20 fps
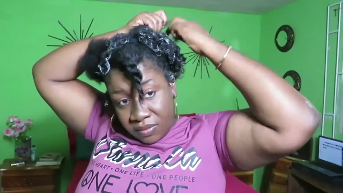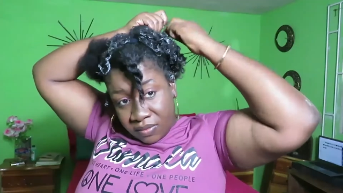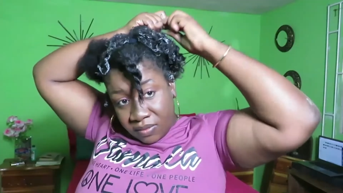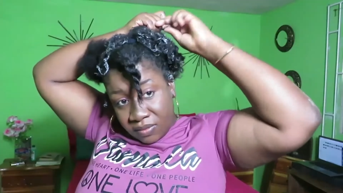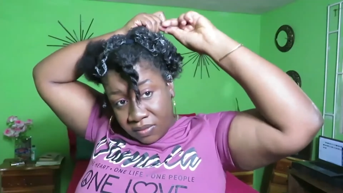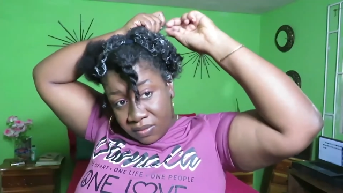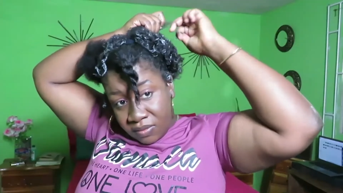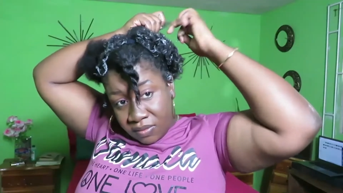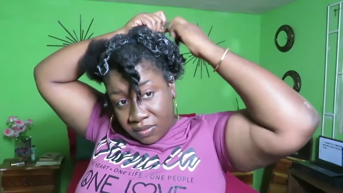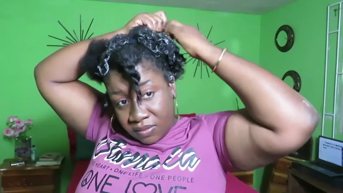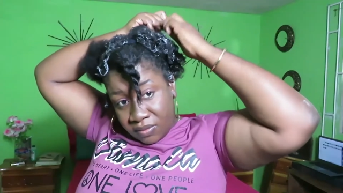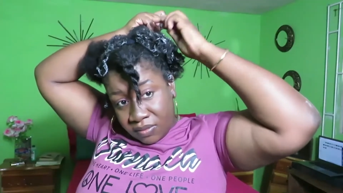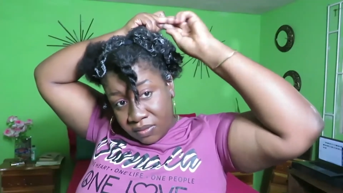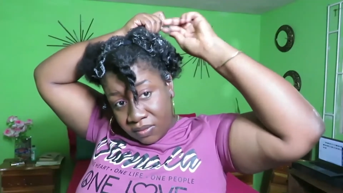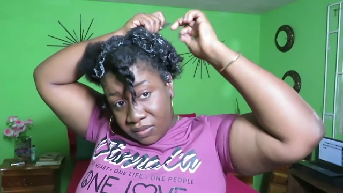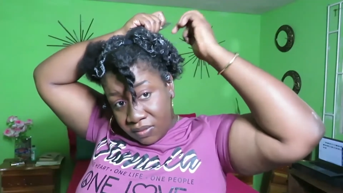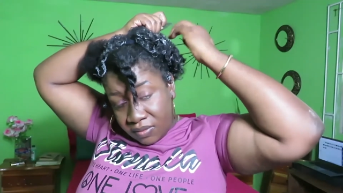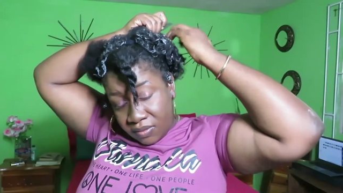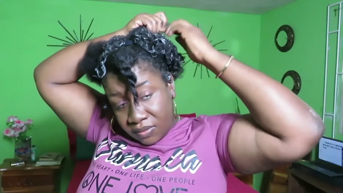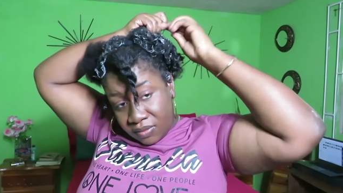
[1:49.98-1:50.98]

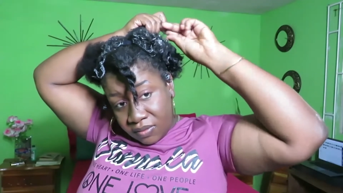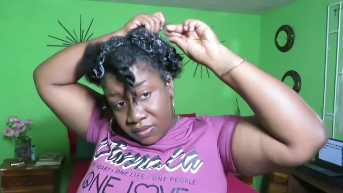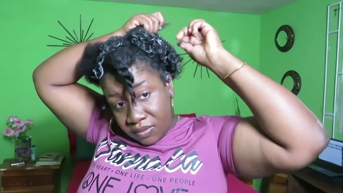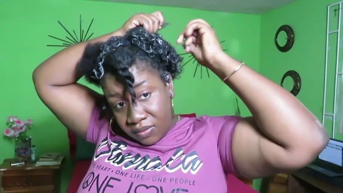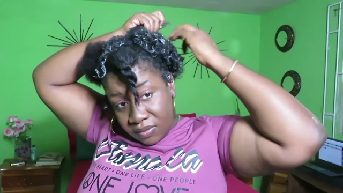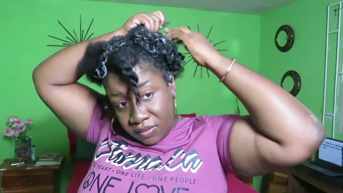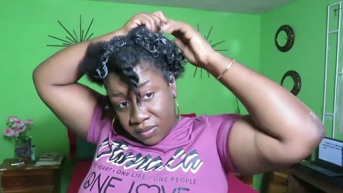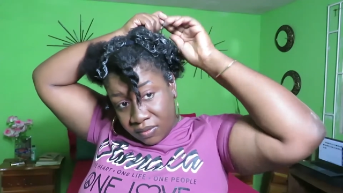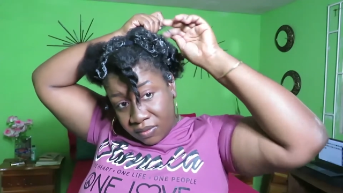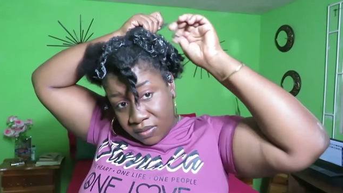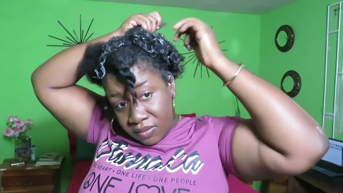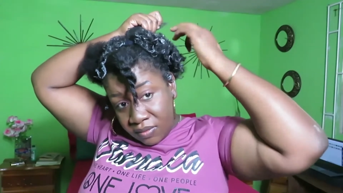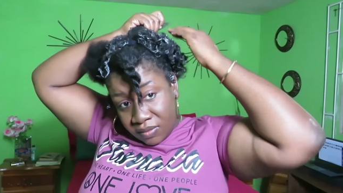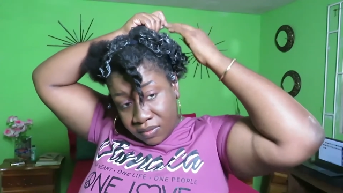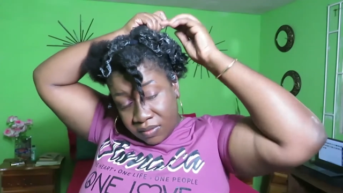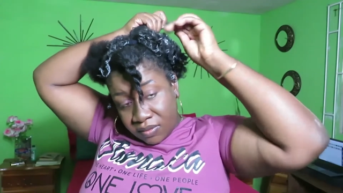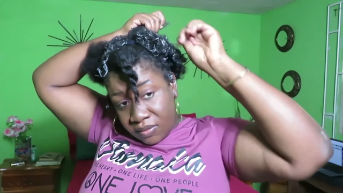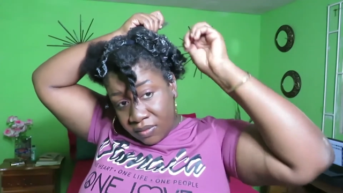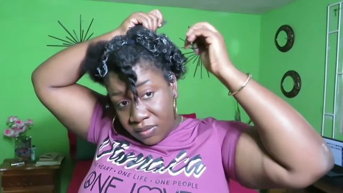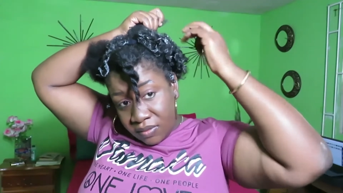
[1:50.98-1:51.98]

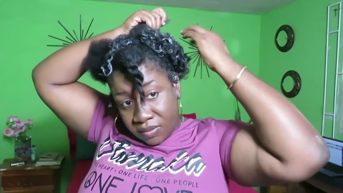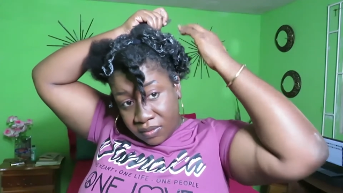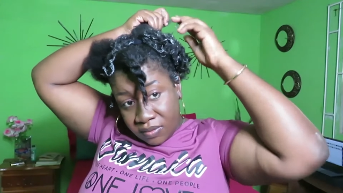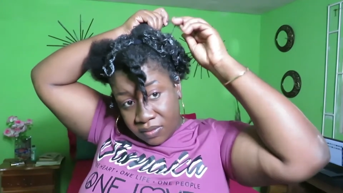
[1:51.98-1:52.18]
Nothing is said.